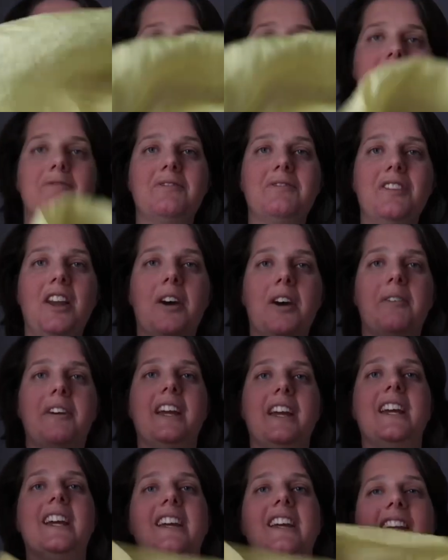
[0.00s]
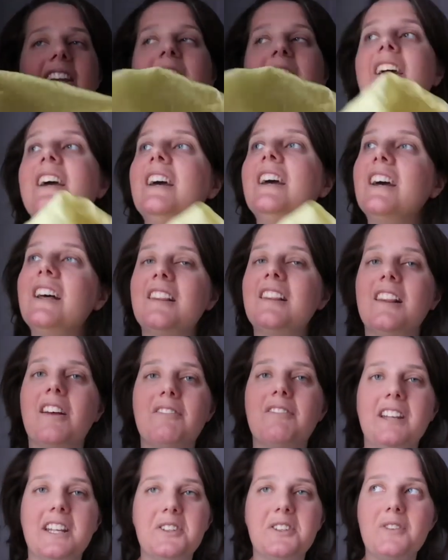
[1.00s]
and flowing and
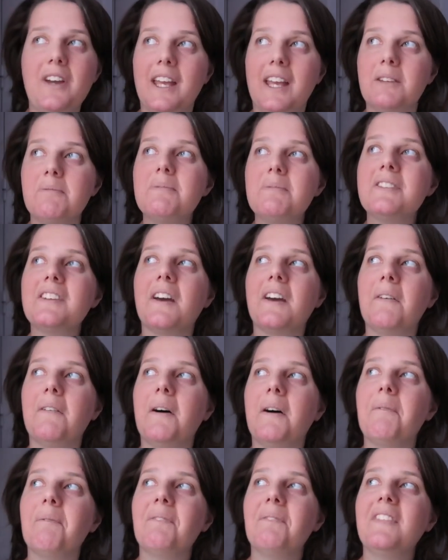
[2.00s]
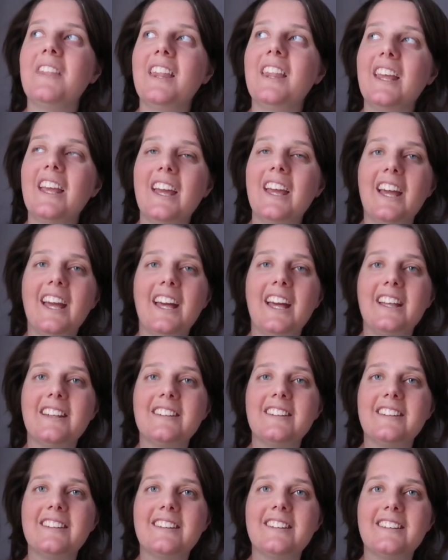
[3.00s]
lovely drape. So
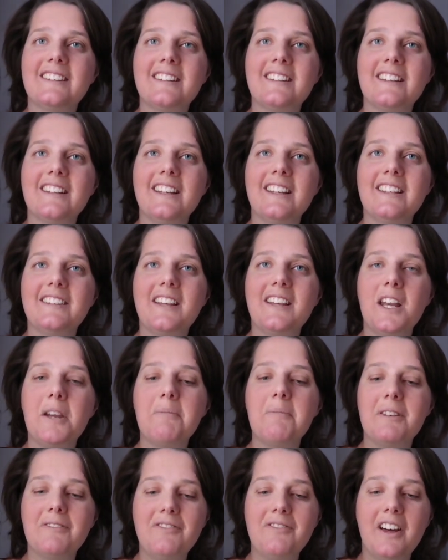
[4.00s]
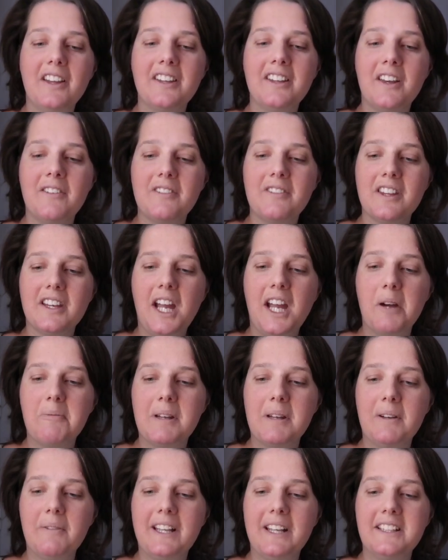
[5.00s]
it's going to be fun over the
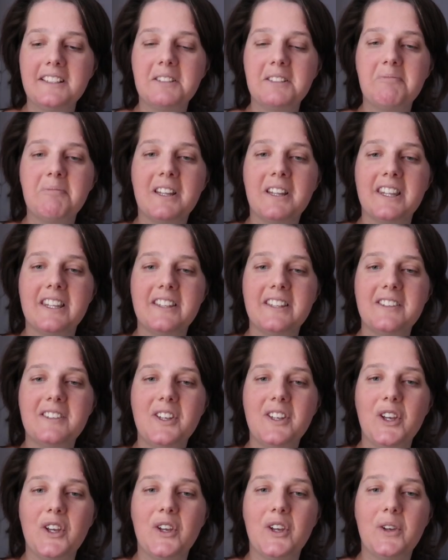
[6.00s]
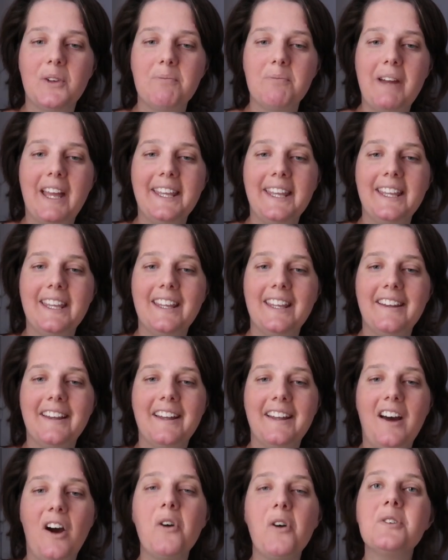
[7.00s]
coming weeks and months to make
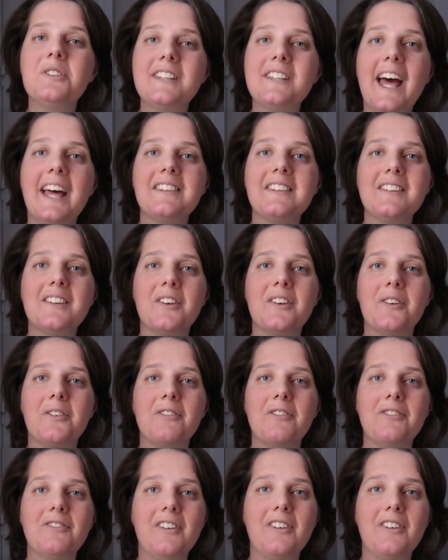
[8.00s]
a whole set of